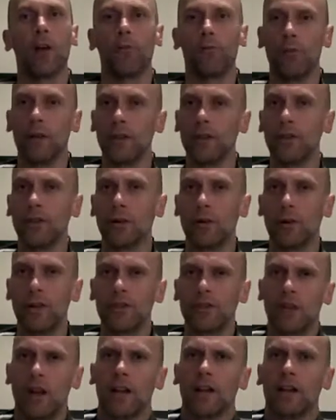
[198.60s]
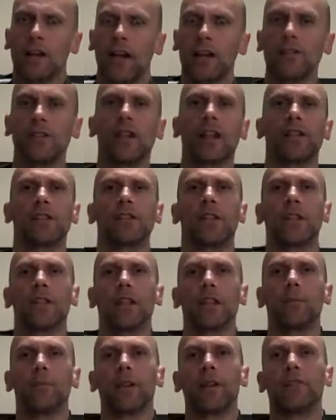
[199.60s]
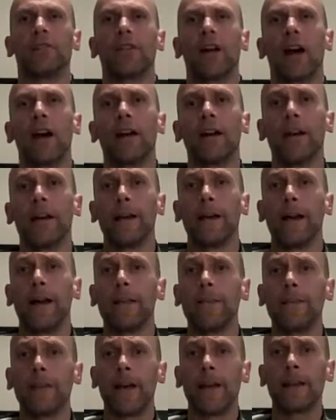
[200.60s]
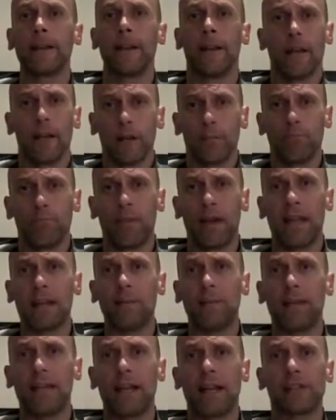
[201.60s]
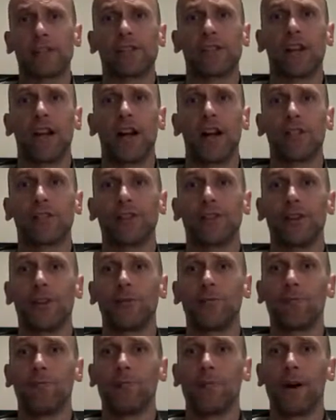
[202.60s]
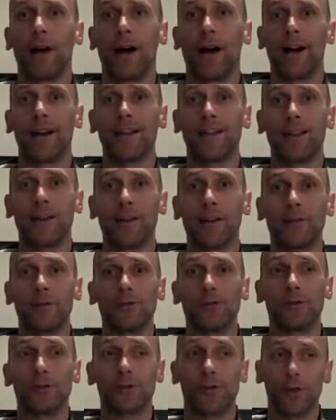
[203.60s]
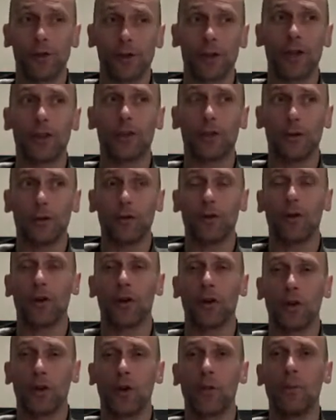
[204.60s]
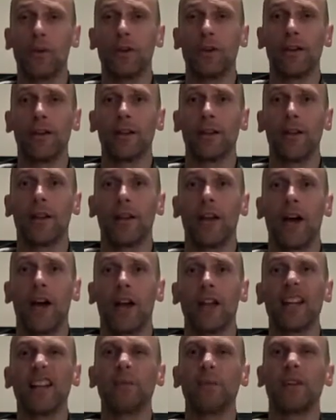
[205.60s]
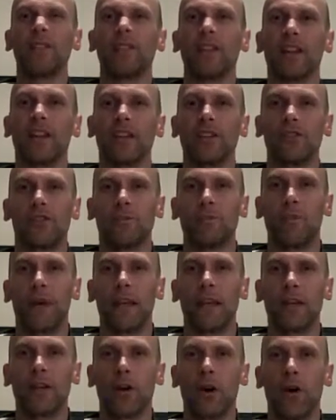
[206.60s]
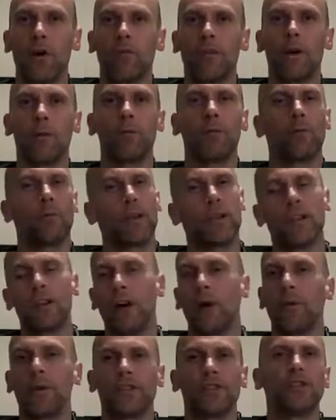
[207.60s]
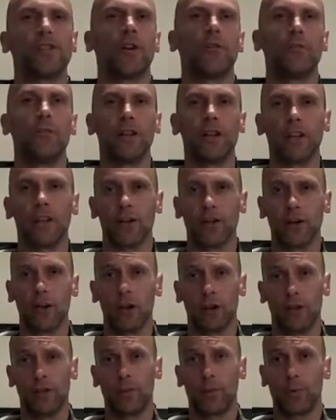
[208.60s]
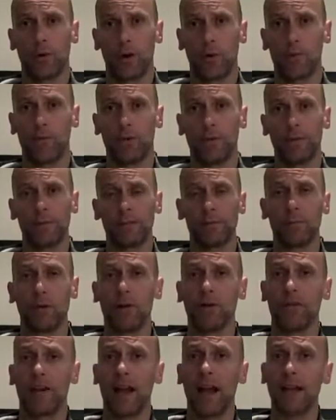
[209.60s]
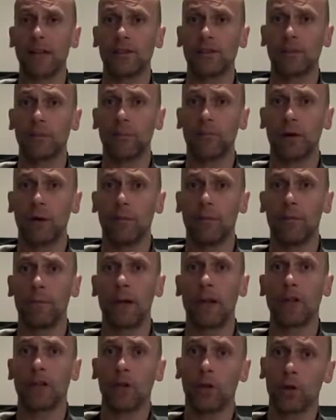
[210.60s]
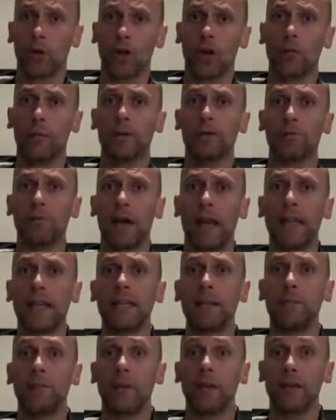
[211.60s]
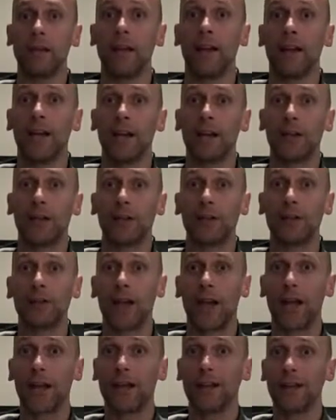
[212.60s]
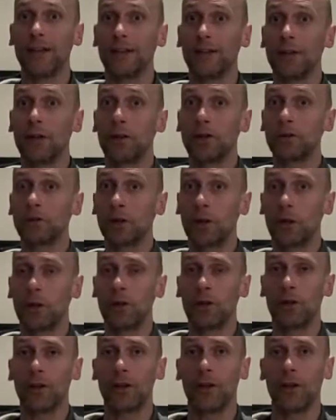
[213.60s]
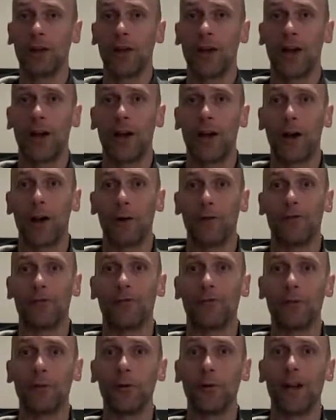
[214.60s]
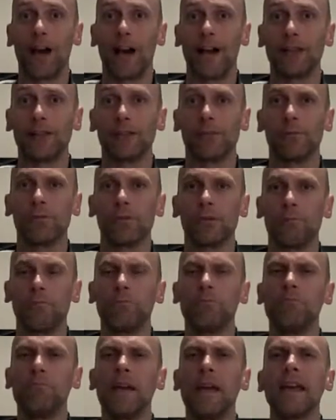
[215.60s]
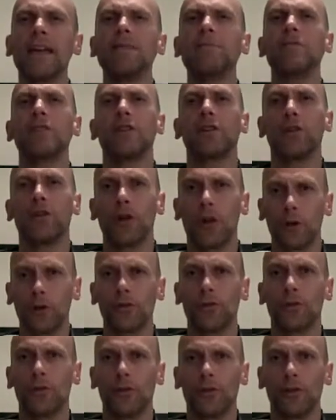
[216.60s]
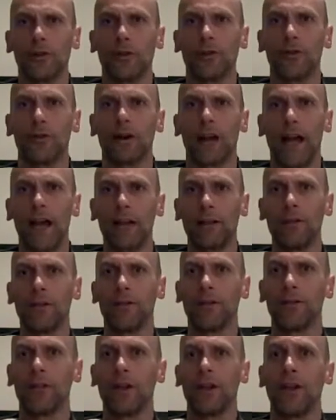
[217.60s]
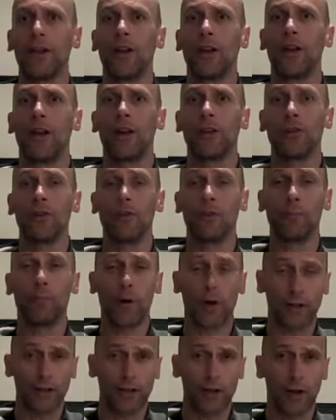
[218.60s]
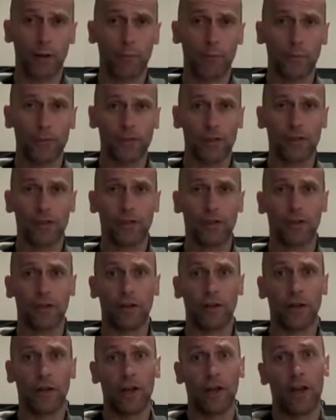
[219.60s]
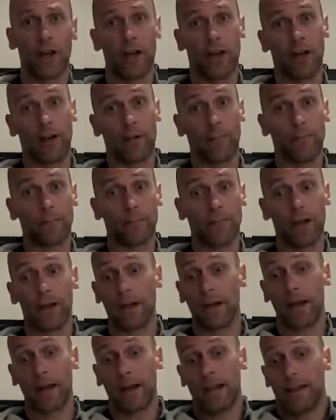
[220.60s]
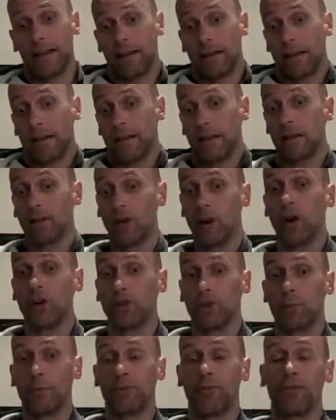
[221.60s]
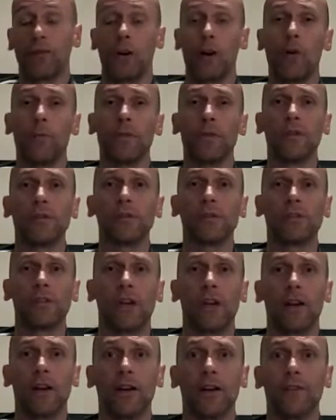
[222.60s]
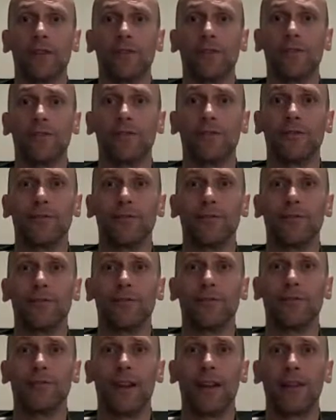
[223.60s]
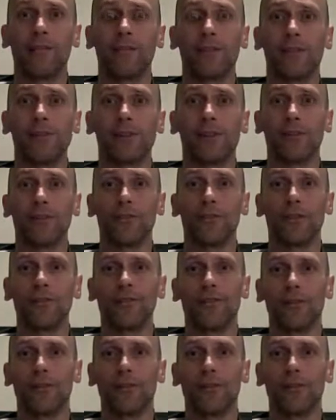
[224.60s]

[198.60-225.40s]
Read through it, try and digest a little bit of that, and then maybe get started by just looking through your cupboard, a little bit of a kitchen makeover. We know it's not really a knowledge problem, it's more of an action problem, and your cupboards may be containing certain food items that maybe are not doing your health, your body composition, on your performance, the favours or